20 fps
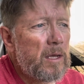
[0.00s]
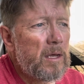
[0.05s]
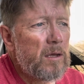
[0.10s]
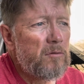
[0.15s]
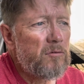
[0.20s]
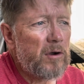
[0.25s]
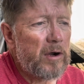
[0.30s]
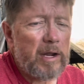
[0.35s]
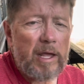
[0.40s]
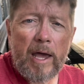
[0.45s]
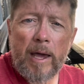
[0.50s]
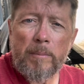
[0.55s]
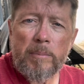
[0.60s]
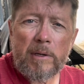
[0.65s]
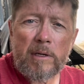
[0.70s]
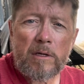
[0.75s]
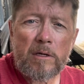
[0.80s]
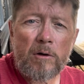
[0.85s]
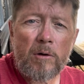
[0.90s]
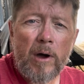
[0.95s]
Very happy
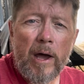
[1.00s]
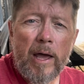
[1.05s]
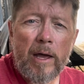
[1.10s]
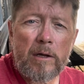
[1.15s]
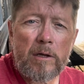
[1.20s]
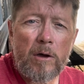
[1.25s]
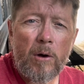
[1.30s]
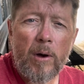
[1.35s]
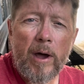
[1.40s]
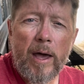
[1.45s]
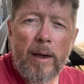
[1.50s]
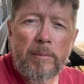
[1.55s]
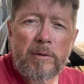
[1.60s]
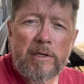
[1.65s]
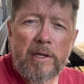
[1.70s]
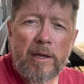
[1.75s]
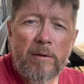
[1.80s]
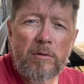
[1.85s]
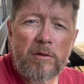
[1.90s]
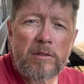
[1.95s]
to go
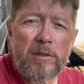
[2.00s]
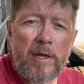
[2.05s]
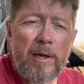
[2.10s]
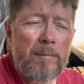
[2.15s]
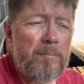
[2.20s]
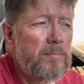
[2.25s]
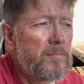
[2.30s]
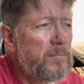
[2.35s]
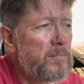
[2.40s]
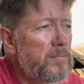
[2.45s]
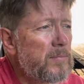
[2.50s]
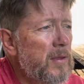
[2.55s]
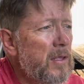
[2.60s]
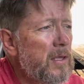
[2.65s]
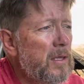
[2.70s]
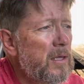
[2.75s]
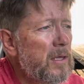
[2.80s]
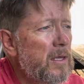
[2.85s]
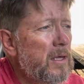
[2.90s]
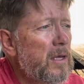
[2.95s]
cohabitate with them.
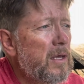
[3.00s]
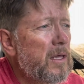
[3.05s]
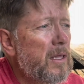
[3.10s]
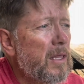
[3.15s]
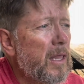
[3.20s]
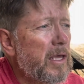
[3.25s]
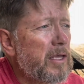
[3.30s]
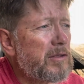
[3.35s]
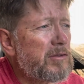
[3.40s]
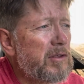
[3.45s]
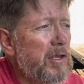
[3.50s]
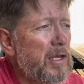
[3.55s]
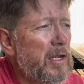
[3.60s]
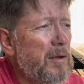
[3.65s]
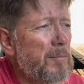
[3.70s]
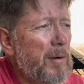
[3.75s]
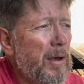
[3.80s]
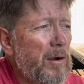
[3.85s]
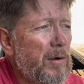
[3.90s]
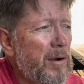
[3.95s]
Like seeing
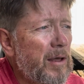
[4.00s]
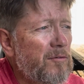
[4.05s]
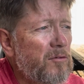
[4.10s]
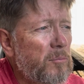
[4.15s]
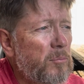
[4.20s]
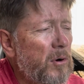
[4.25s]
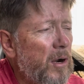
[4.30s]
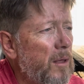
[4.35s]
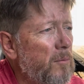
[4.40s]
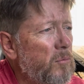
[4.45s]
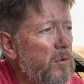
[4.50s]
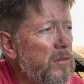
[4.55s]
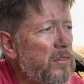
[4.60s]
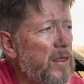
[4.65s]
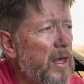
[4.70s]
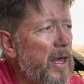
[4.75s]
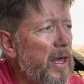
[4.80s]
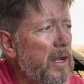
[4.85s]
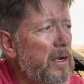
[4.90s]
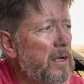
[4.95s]
them, I don't have a problem with
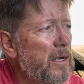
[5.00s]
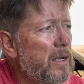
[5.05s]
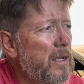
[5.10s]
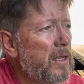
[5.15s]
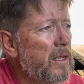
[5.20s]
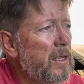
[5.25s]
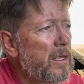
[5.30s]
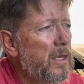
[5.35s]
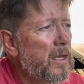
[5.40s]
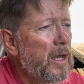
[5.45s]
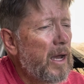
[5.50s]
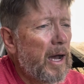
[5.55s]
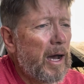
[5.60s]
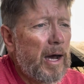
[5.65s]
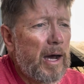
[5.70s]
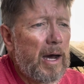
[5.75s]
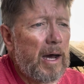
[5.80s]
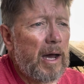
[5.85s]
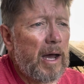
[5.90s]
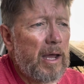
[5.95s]
that.
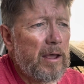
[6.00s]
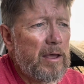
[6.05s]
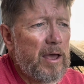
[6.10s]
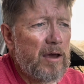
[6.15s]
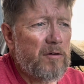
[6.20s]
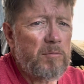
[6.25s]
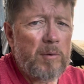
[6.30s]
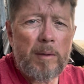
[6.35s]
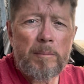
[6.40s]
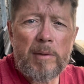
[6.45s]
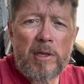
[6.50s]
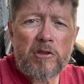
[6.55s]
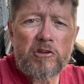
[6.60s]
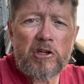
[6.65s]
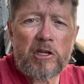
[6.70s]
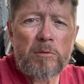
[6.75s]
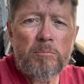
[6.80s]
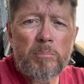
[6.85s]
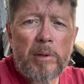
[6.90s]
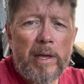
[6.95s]
I have my meat
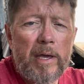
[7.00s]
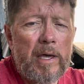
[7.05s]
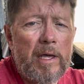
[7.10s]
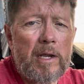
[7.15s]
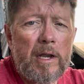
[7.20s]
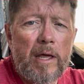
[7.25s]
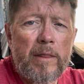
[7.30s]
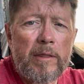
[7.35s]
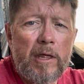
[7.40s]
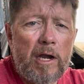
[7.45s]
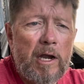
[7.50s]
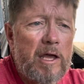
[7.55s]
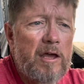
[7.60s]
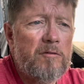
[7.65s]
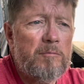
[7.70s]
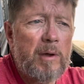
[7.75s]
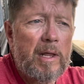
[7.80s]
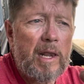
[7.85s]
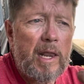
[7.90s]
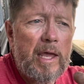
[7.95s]
chicken pen, and then I have
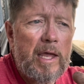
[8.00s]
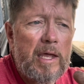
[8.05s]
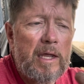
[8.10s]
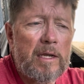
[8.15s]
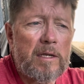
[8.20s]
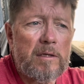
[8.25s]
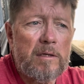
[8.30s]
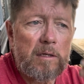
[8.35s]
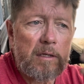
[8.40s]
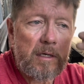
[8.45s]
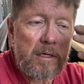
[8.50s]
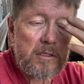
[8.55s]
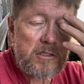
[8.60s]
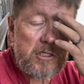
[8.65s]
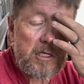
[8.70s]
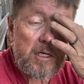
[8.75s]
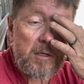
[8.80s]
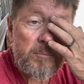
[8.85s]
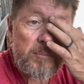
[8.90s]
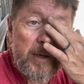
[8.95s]
my laying
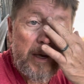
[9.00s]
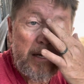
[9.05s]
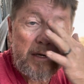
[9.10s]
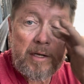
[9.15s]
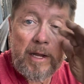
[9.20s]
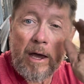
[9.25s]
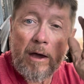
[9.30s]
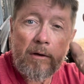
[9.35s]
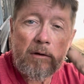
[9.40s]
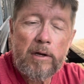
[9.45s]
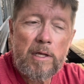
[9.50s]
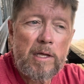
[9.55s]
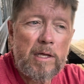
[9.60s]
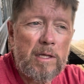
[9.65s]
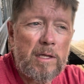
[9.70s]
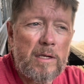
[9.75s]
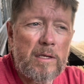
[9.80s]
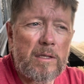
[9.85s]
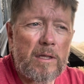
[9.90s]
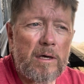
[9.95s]
chicken pen down
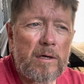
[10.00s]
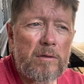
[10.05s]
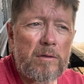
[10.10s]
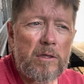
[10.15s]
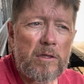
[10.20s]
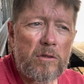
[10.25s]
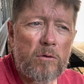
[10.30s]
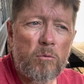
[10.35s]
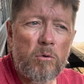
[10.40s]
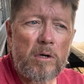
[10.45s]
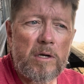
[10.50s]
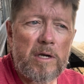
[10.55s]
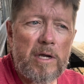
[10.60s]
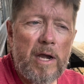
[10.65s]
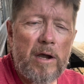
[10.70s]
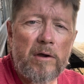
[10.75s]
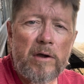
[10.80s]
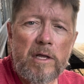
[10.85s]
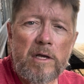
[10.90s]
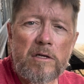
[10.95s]
in the wooded
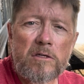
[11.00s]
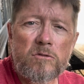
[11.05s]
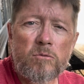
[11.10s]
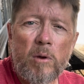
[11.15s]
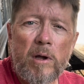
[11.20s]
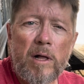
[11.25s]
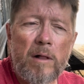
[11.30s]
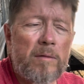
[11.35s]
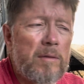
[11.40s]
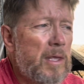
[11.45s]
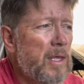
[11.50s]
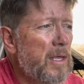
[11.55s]
area as well.